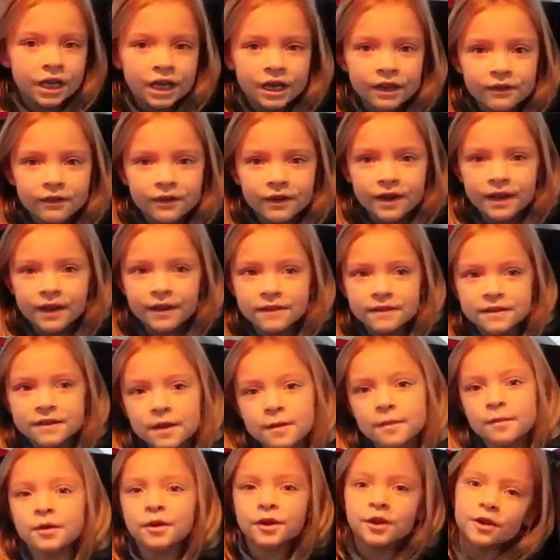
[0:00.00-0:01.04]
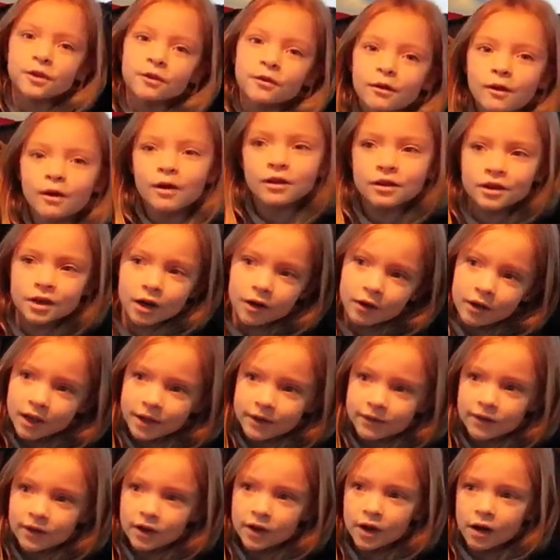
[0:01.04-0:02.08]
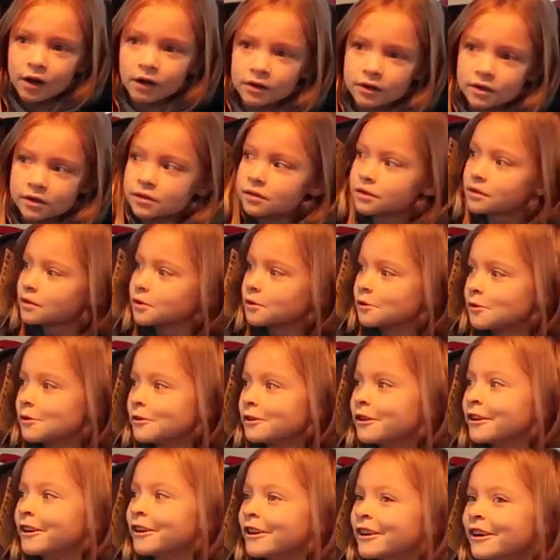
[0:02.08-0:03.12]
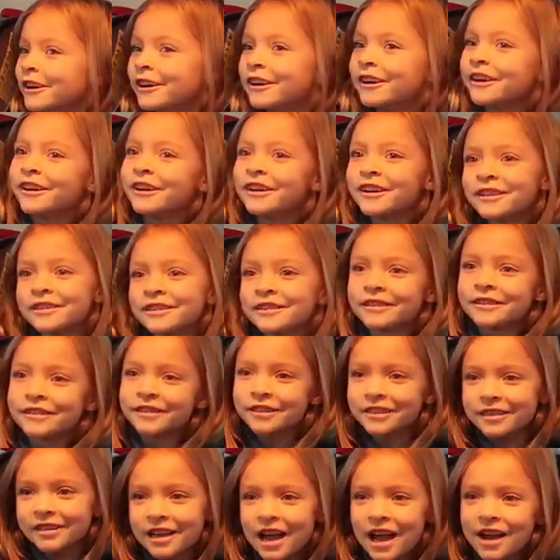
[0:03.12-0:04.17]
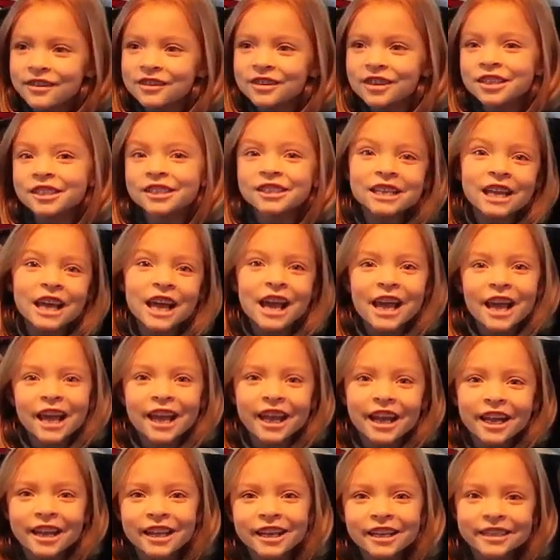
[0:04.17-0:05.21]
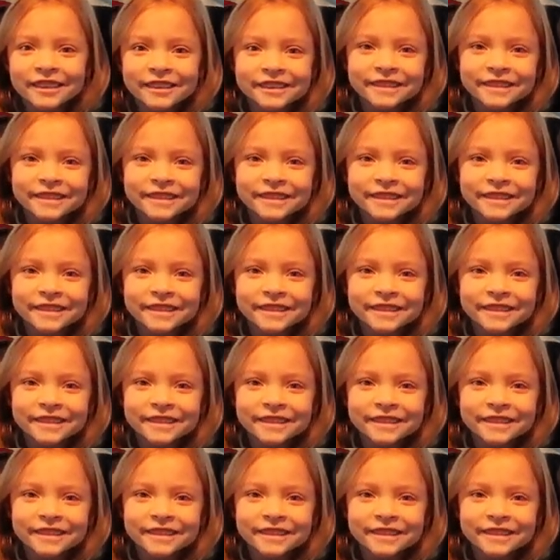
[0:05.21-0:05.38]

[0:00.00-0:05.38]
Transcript: Even if some of you don't even go to school. So just have a good day.